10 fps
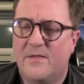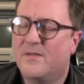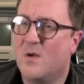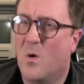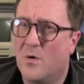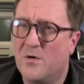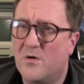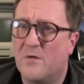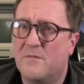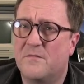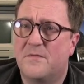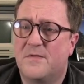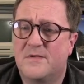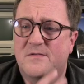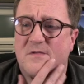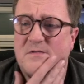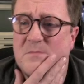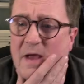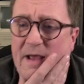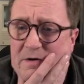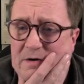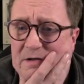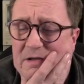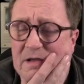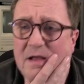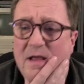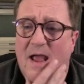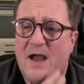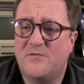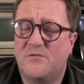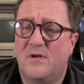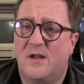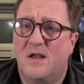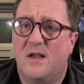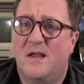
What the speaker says: The order of this doesn't matter actually,